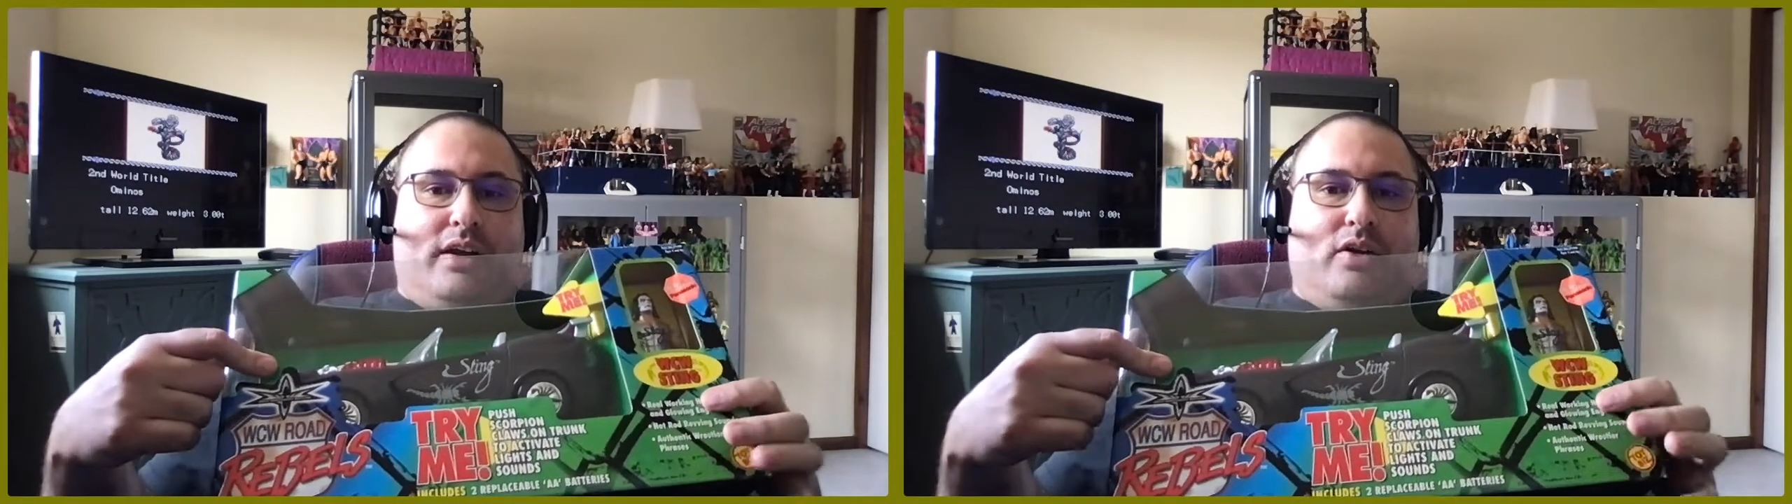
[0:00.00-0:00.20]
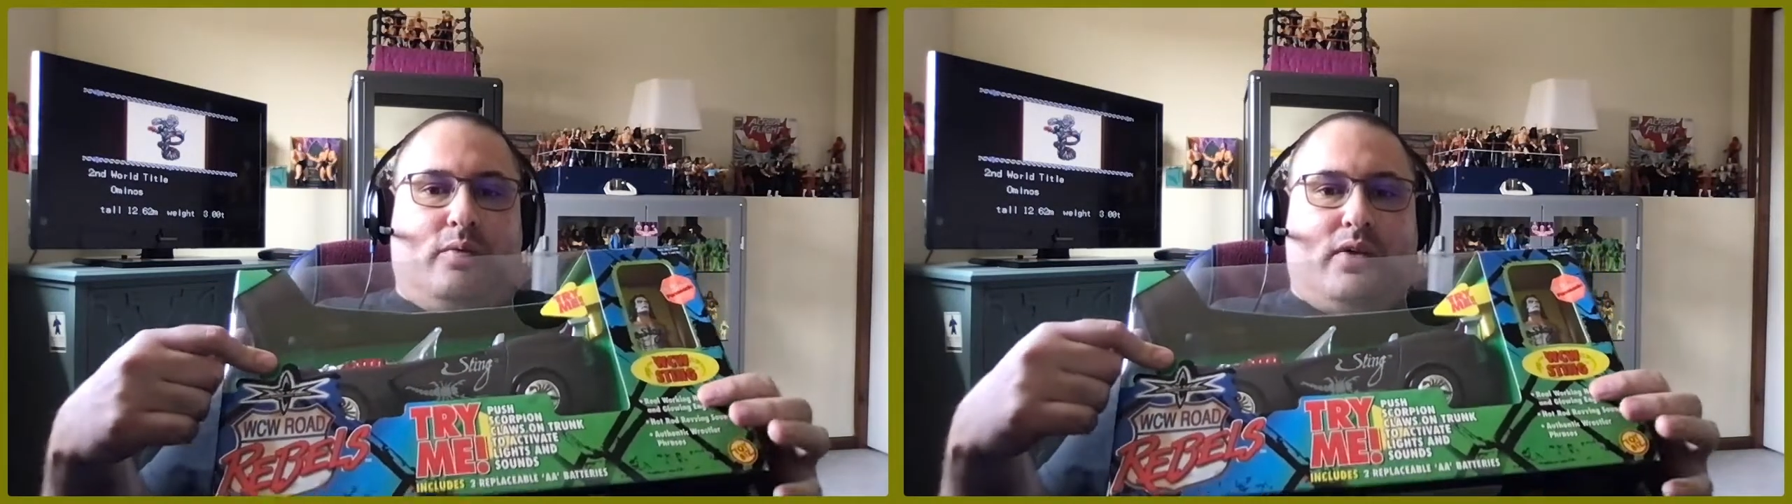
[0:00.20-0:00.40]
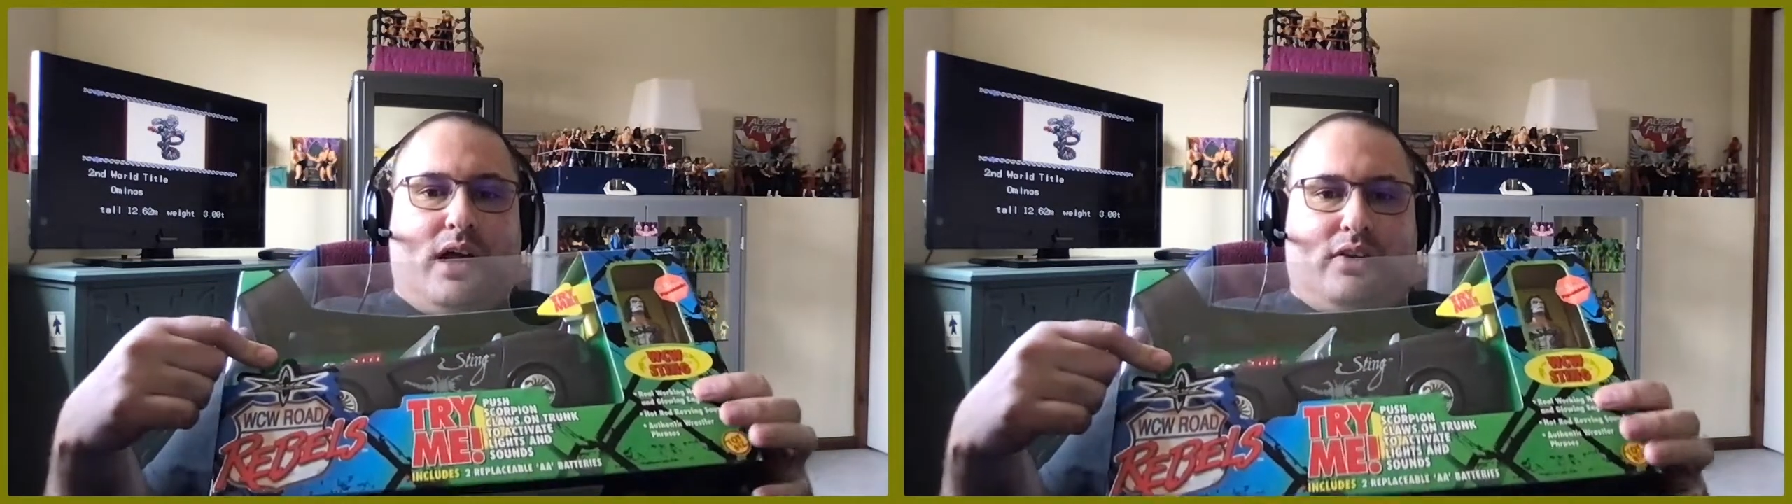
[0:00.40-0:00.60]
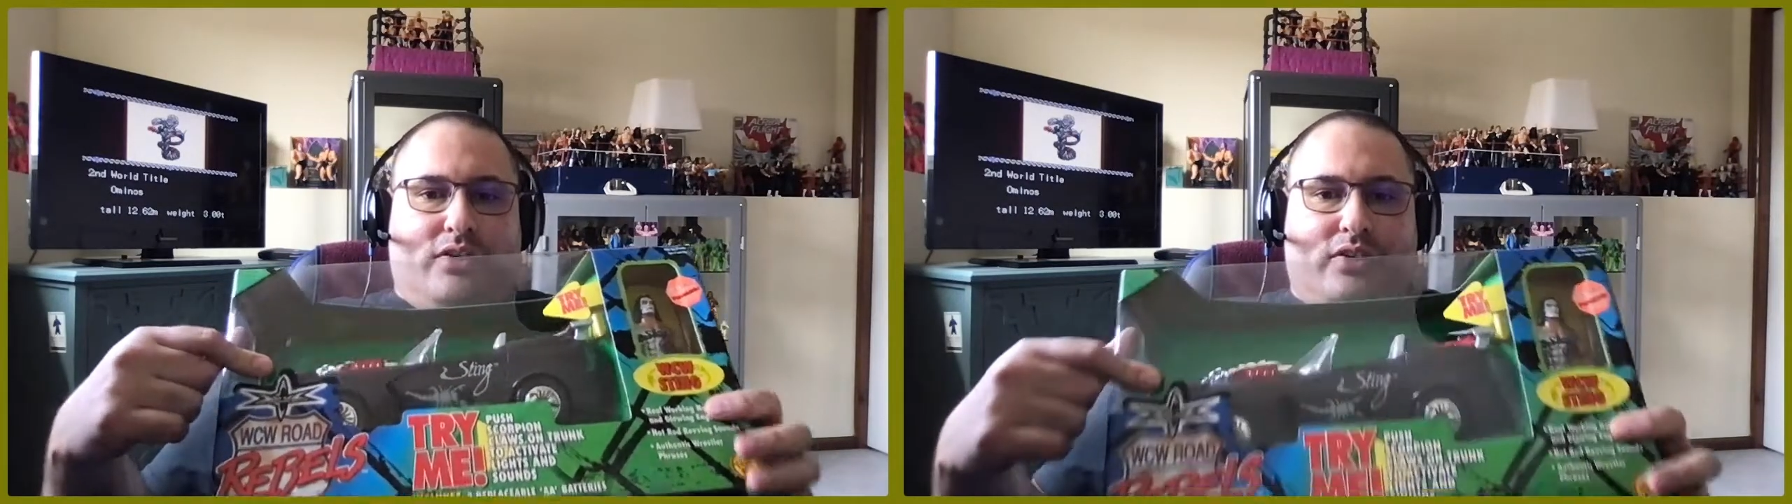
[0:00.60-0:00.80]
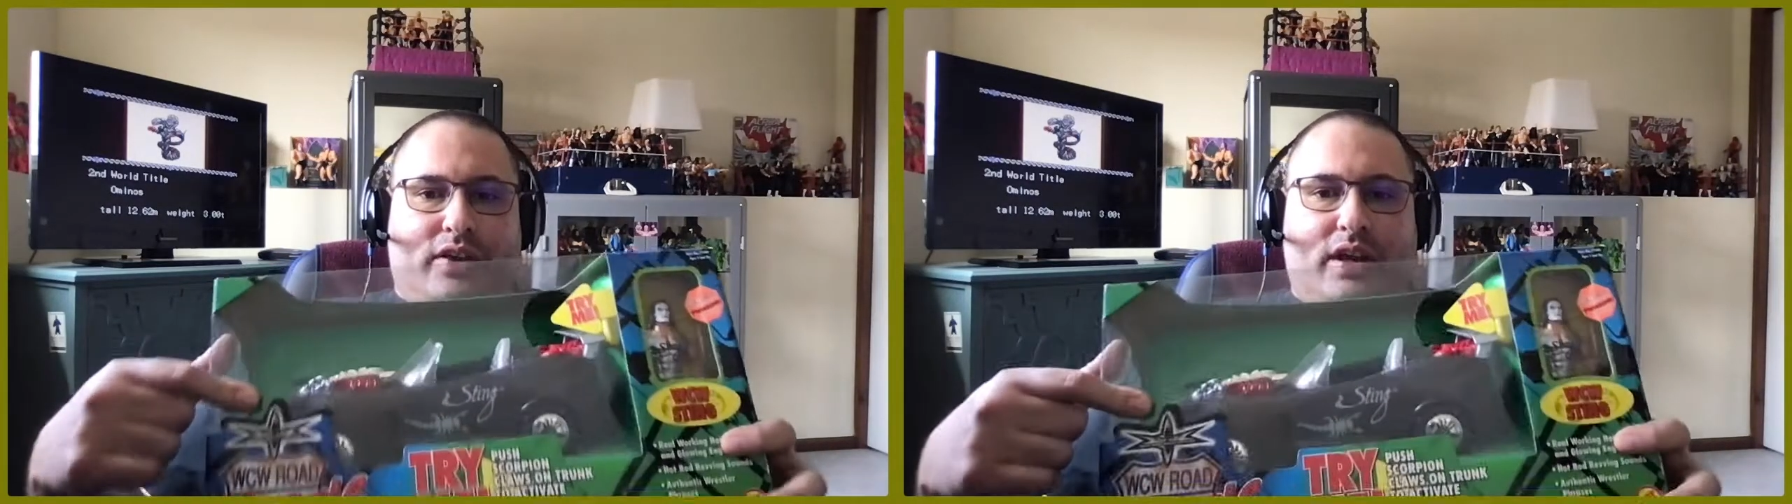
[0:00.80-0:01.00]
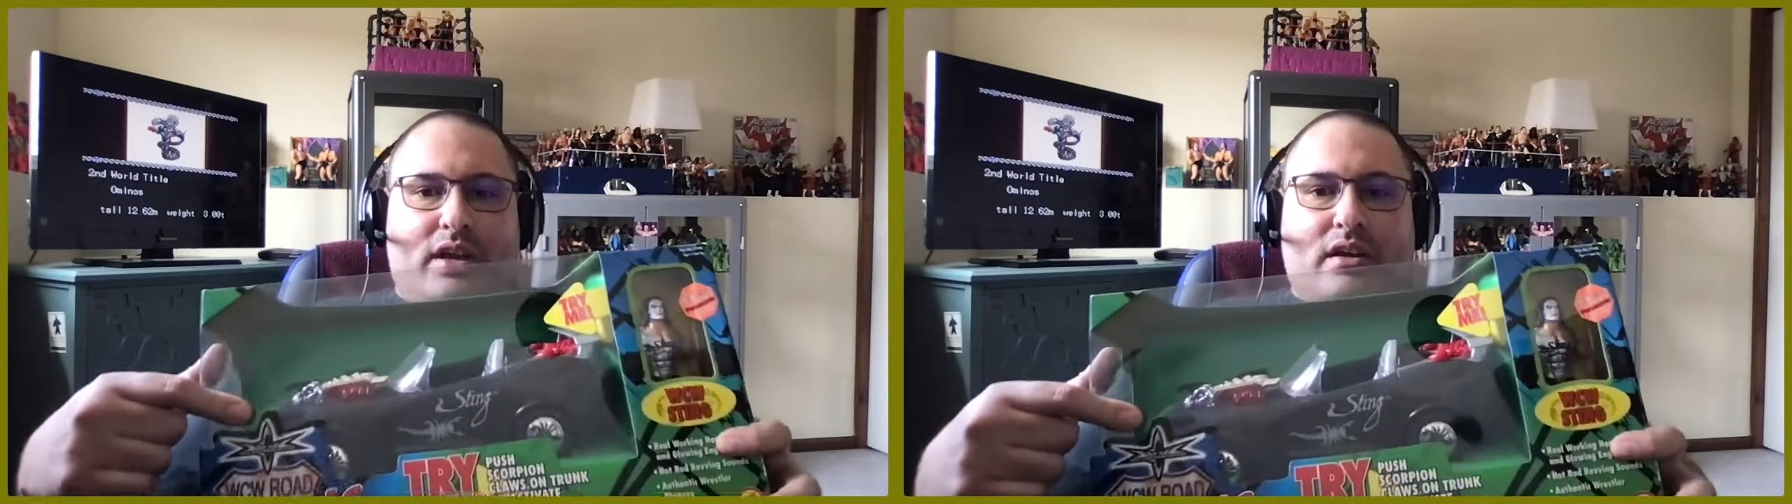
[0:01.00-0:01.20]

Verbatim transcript: we've got Sting.